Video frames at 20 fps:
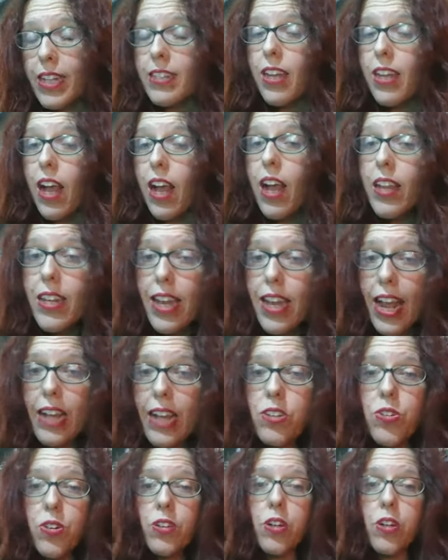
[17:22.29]
unnatural
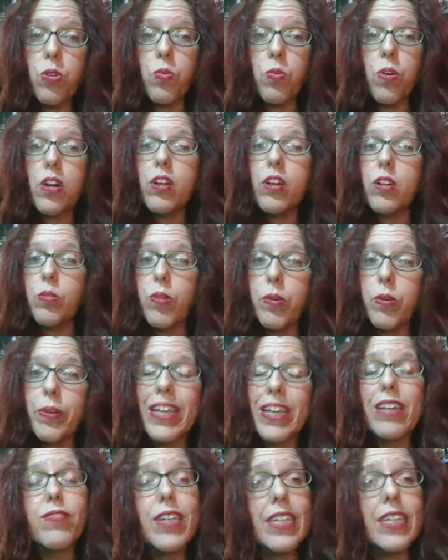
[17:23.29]
in a world where we have
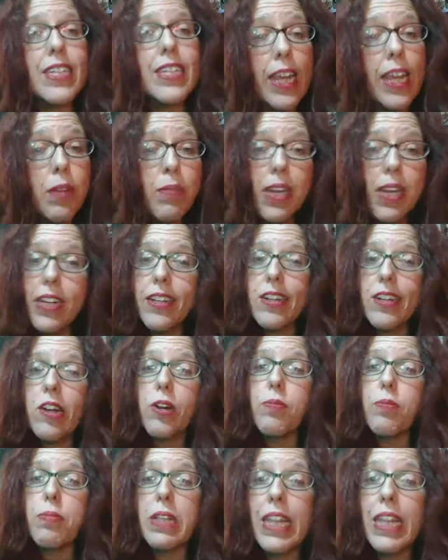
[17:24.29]
contaminated our
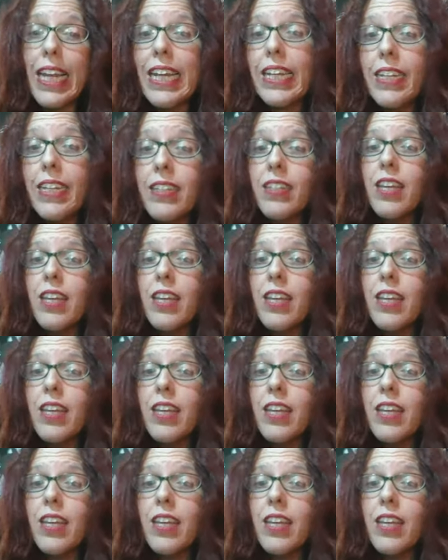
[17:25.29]
planet